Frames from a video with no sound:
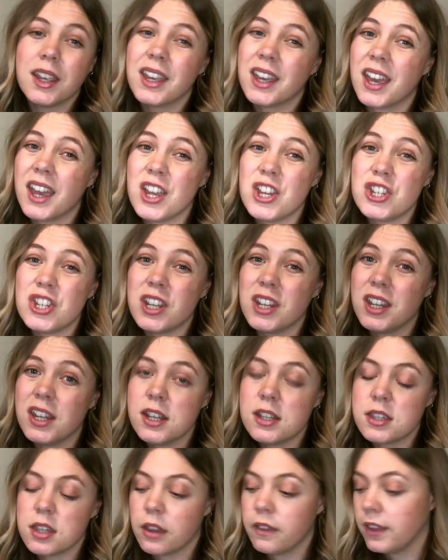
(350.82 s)
in case you need
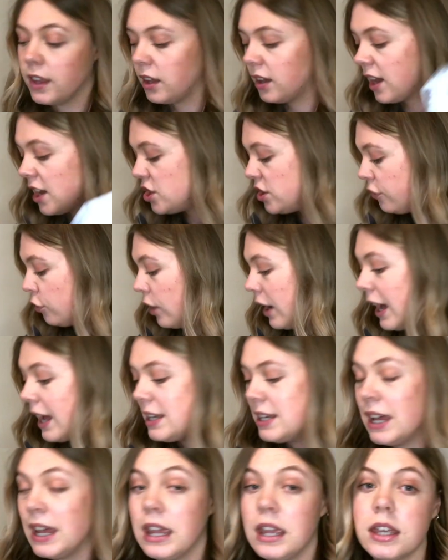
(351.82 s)
something, in case you've got a
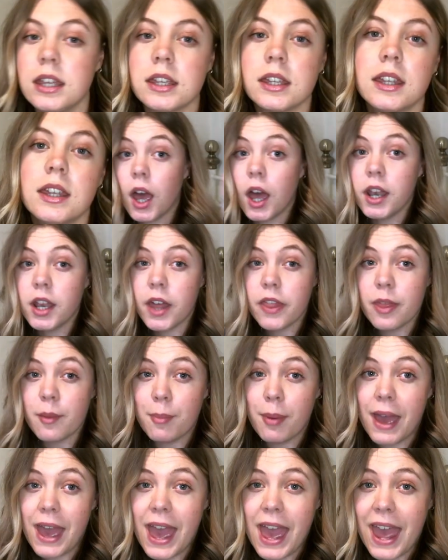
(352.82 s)
headache. Another
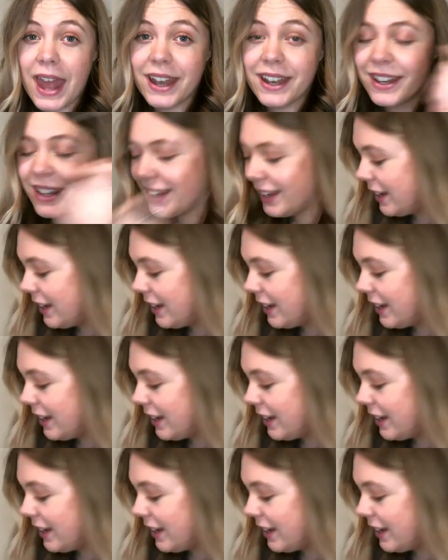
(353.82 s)
pen,